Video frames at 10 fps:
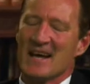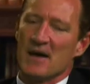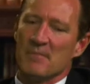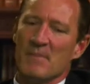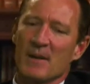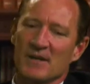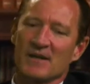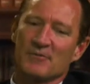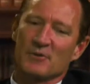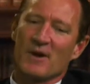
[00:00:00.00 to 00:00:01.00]
And Mum had
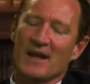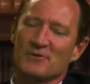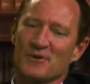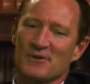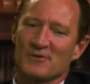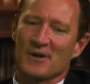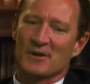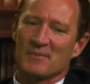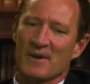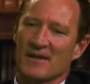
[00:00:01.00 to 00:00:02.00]
left a razor on the side
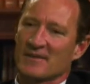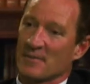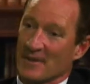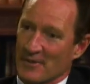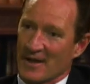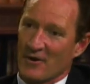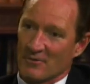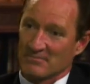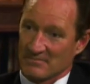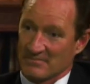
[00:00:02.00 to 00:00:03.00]
of the bathtub, and they were the old
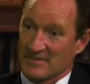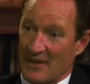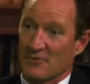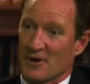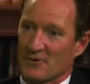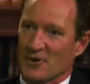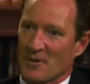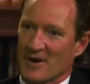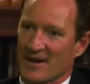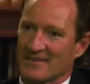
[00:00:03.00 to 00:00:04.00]
cutthroat type
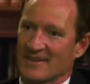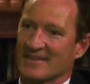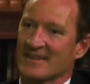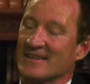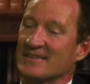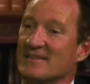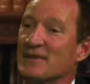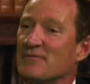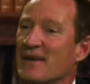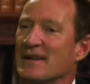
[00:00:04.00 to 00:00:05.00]
razor, yeah. and it
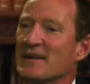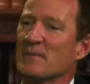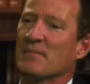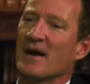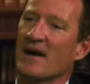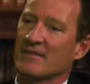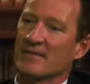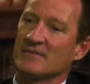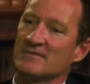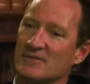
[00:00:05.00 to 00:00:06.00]
fell into the bath
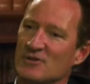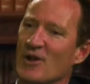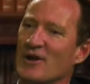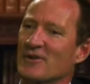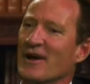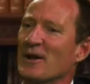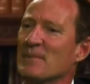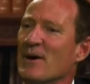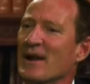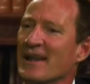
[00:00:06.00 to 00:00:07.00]
and sliced a hole in
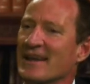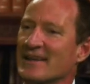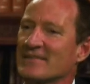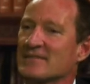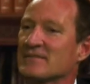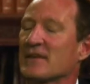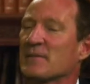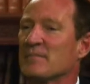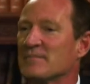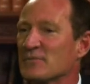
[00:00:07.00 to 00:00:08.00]
my leg. Oh, so, the,
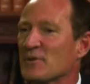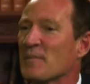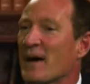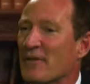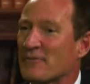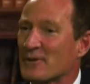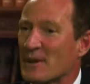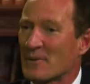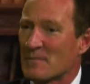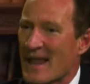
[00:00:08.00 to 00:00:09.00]
so the bath filled
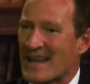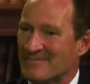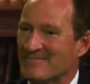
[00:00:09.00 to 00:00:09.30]
up with blood.